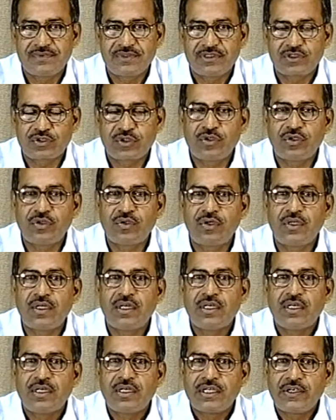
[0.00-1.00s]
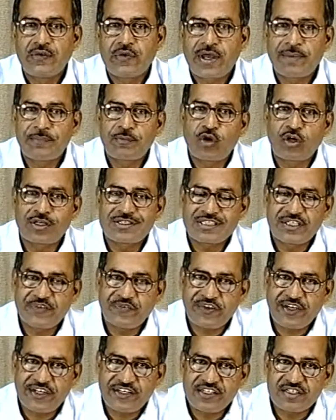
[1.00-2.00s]
So, you have got
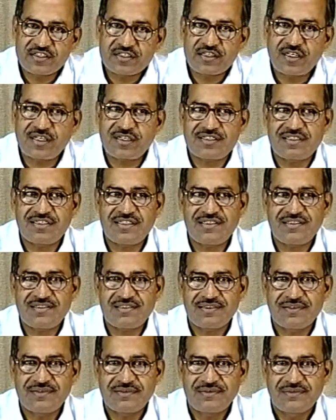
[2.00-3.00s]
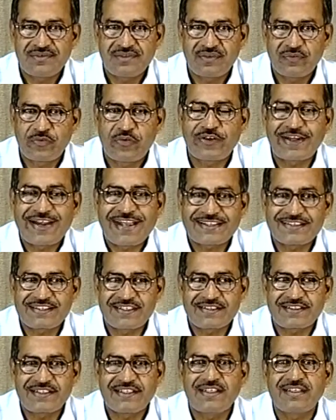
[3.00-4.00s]
separate instructions for
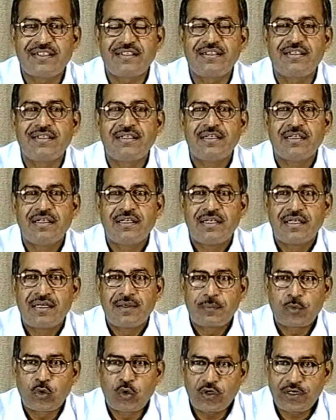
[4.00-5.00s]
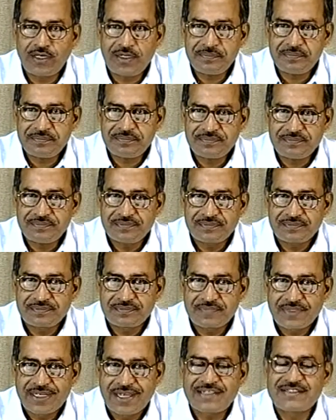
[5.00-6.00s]
accessing program
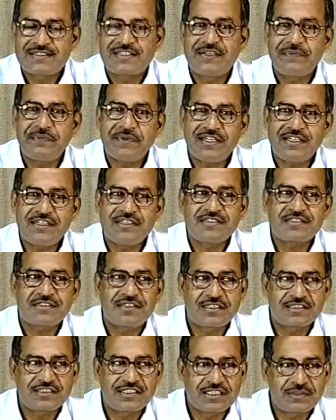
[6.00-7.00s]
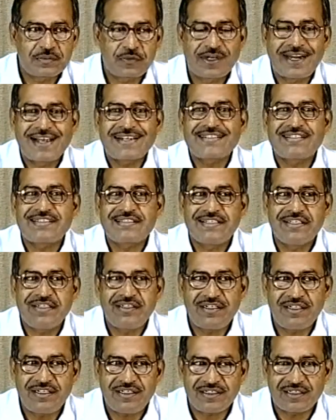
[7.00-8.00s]
and separate instructions for accessing
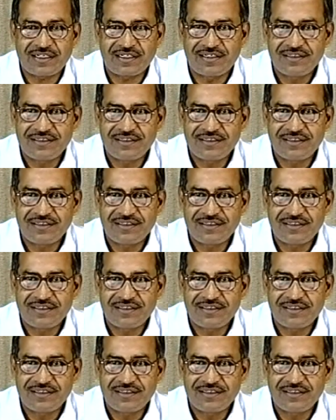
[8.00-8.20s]
data.